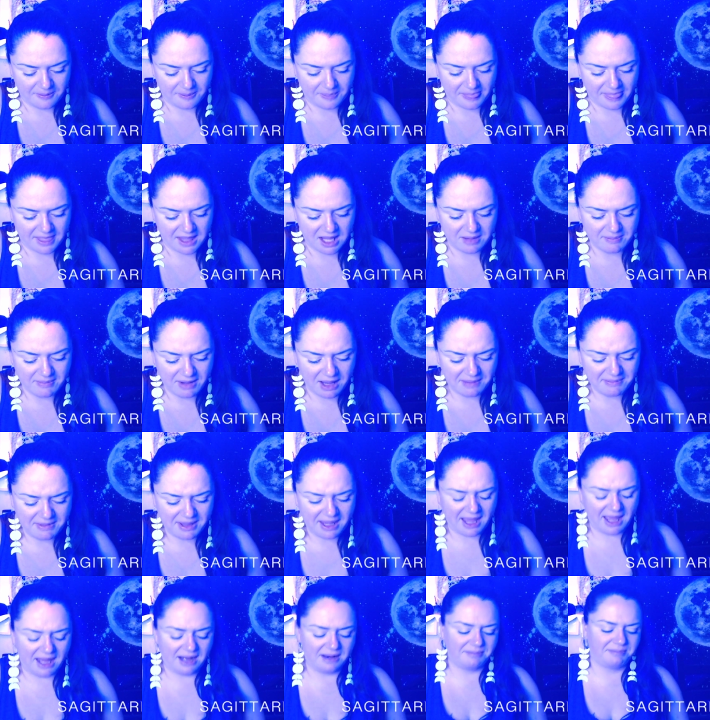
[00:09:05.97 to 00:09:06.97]
You might be
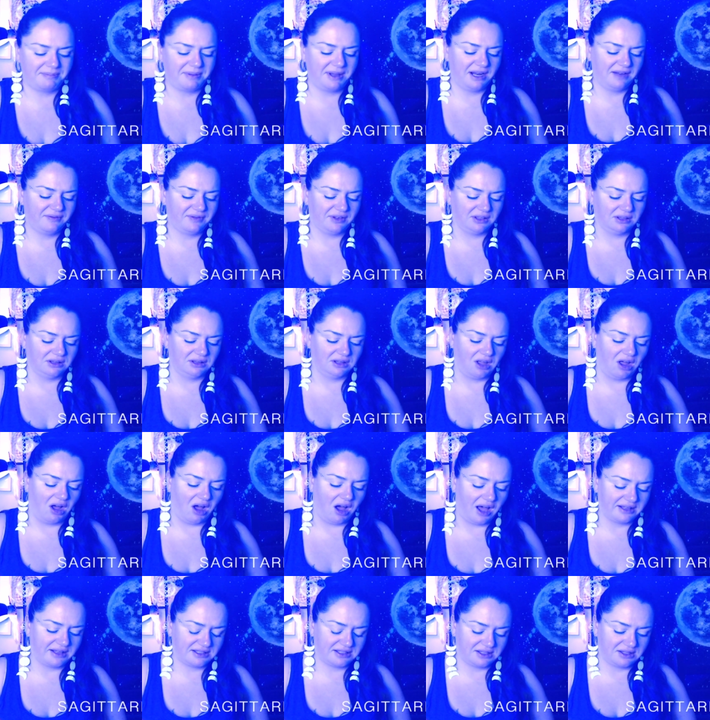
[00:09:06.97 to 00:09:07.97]
at a bit of a
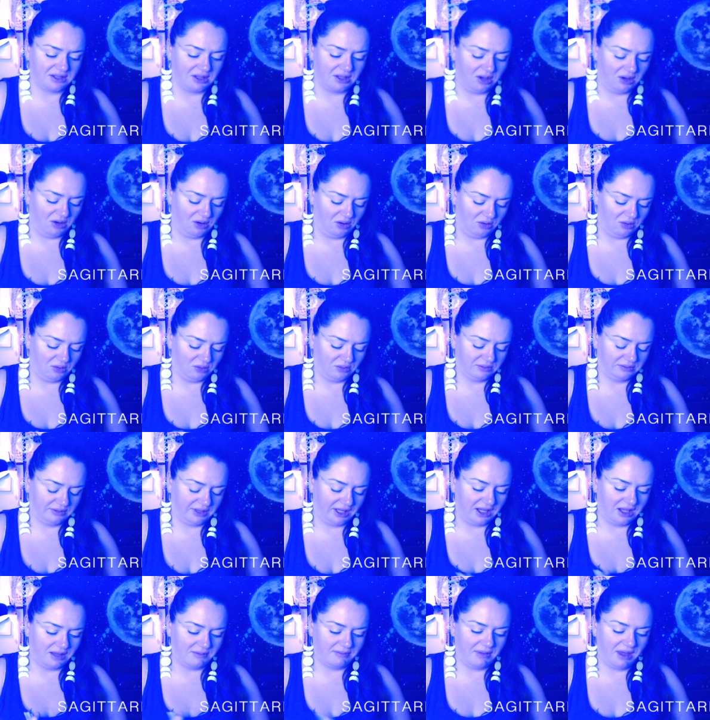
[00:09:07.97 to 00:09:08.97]
loss, though.
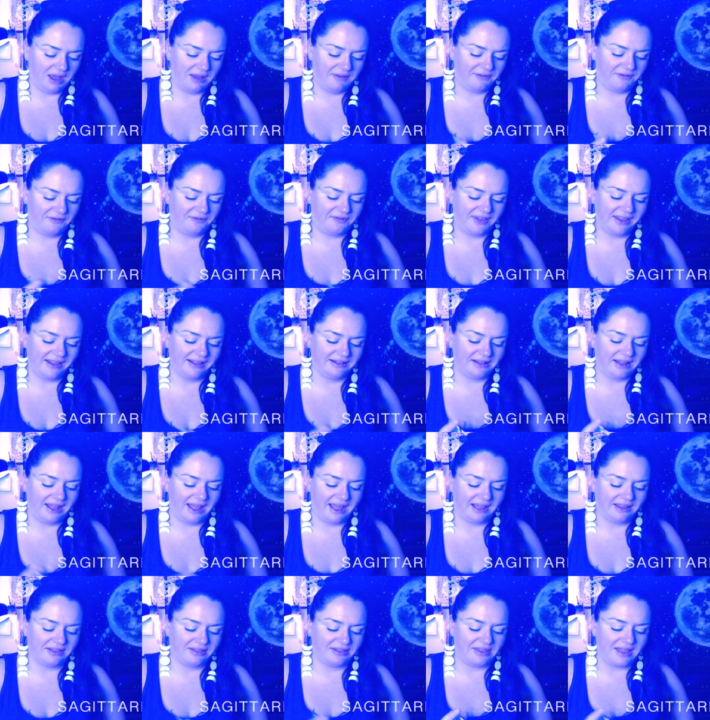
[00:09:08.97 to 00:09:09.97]
Like, you might feel
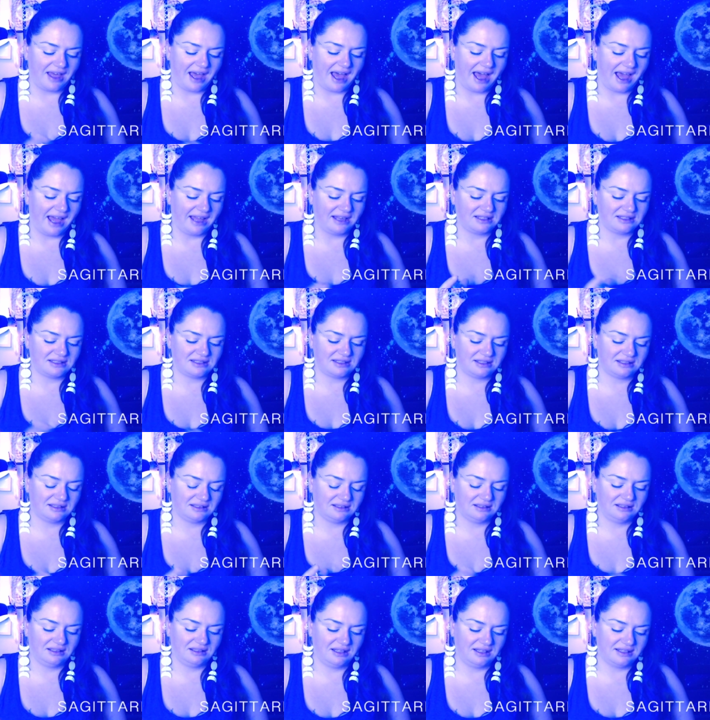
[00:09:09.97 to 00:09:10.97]
like that
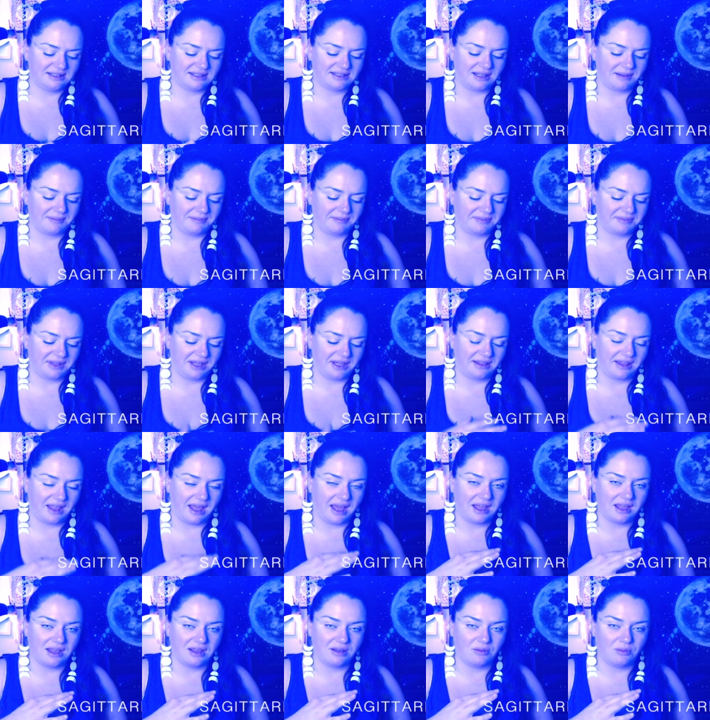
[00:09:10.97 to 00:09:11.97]
is something that
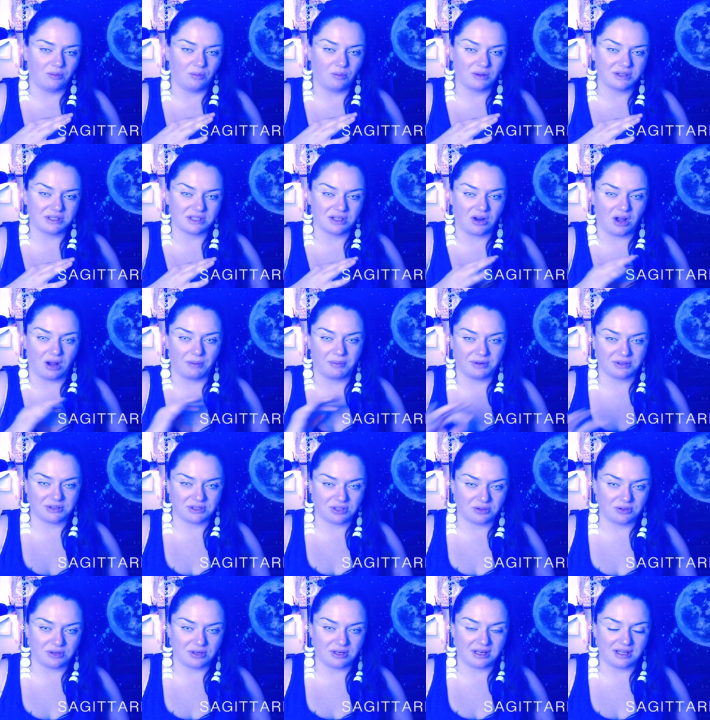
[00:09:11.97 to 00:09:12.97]
was an
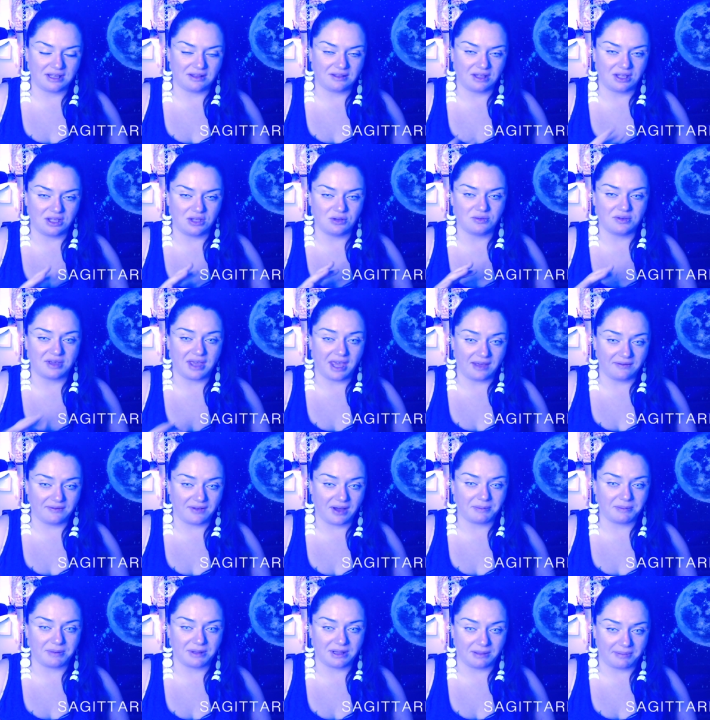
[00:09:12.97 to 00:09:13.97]
opportunity that you gave
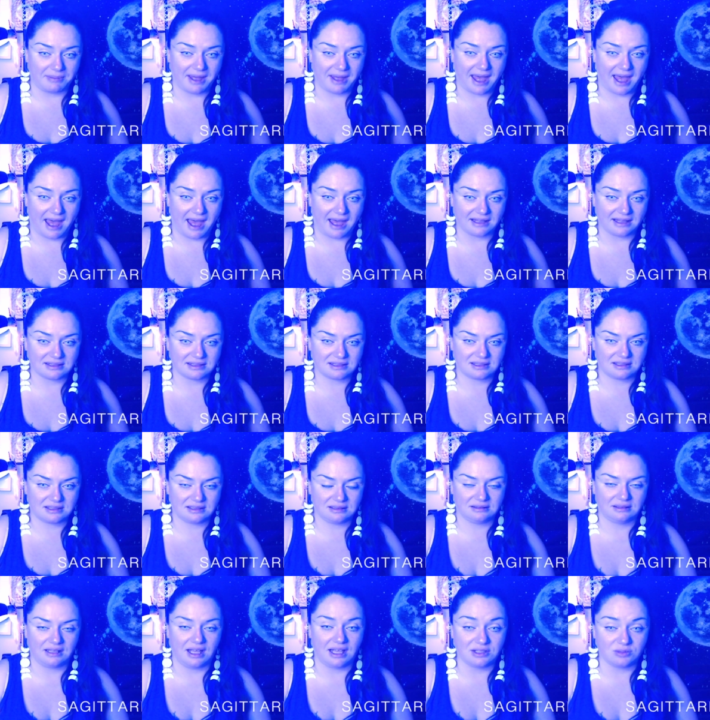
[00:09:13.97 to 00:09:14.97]
up in the past
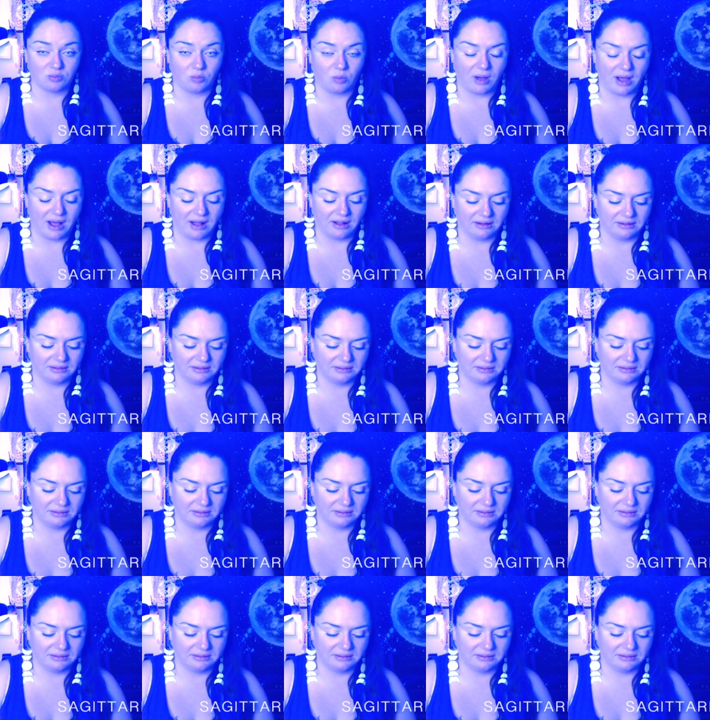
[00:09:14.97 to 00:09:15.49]
as well.